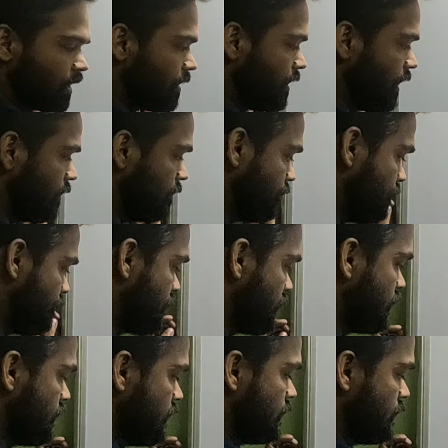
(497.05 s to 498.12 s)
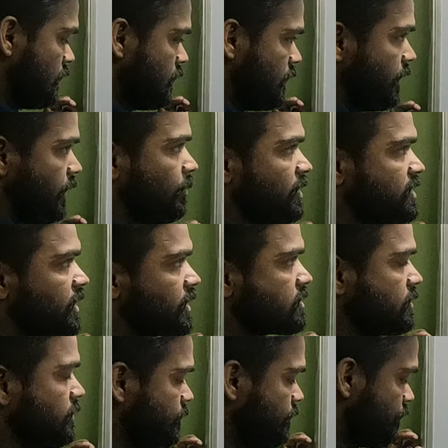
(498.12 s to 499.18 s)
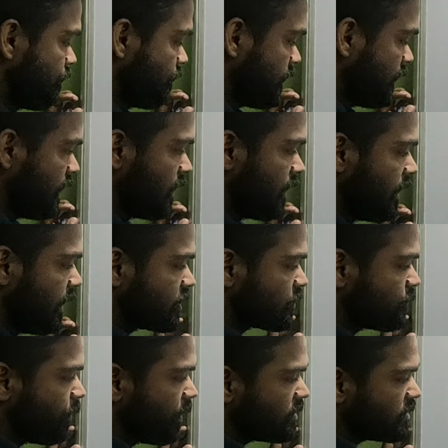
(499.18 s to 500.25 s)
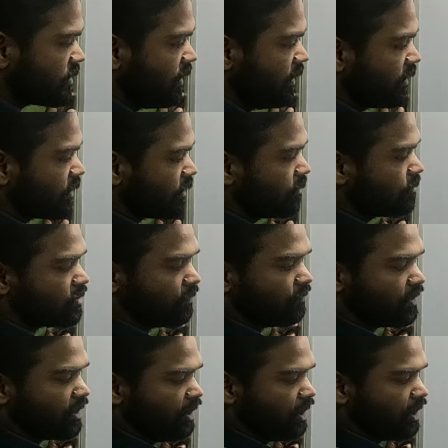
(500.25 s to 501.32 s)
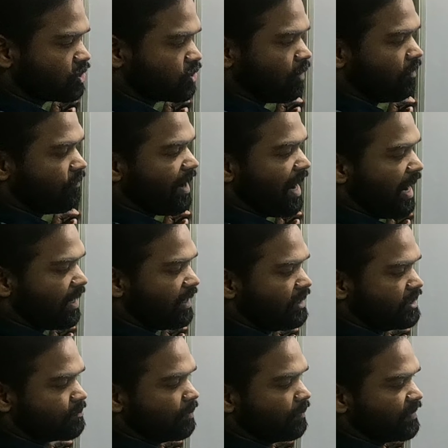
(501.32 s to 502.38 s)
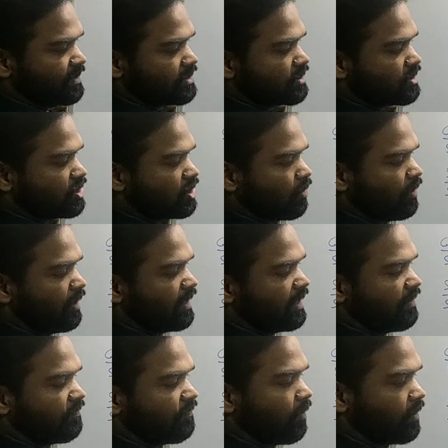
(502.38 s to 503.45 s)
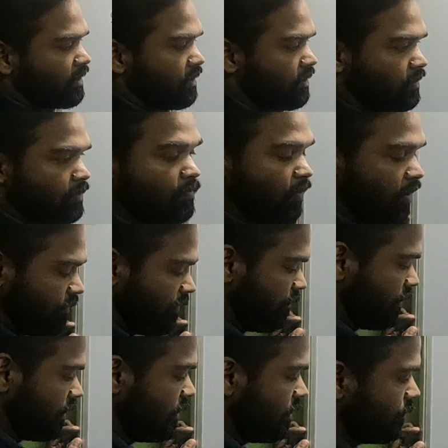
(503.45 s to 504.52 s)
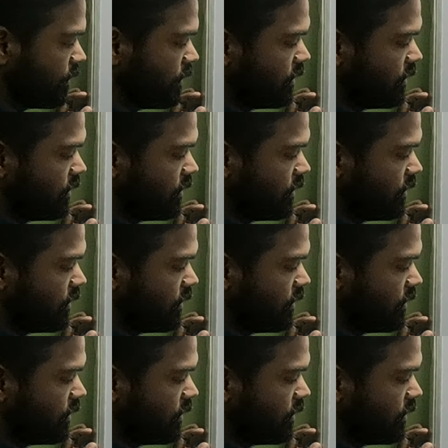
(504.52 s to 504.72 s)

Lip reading: Done. Number 6. Express in terms of T ratio of angles between 0 degree and 245 degree,